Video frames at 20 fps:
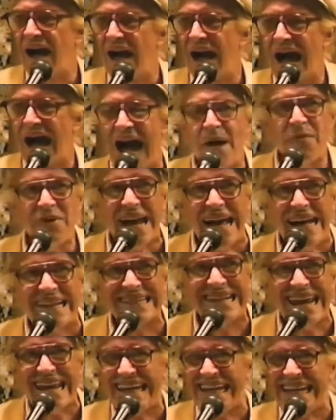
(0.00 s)
I'm not
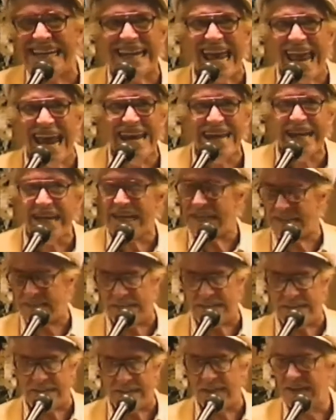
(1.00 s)
getting
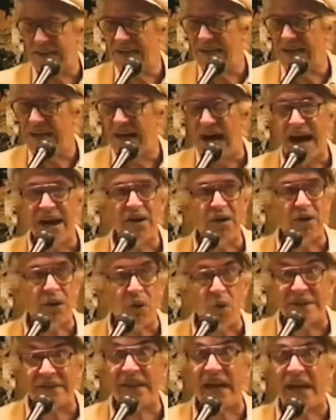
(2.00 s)
anything. I don't know
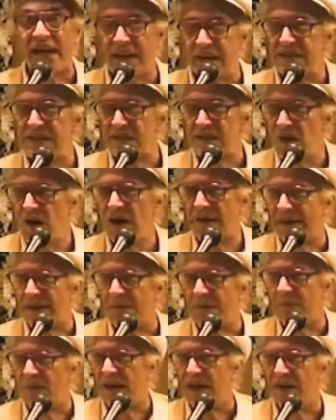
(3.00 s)
what the hell he's talking
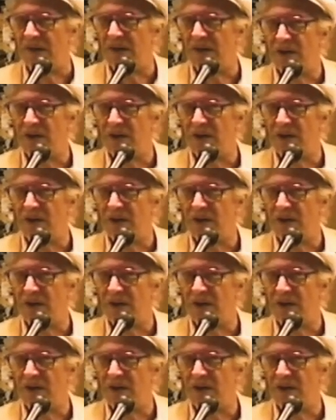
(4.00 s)
about.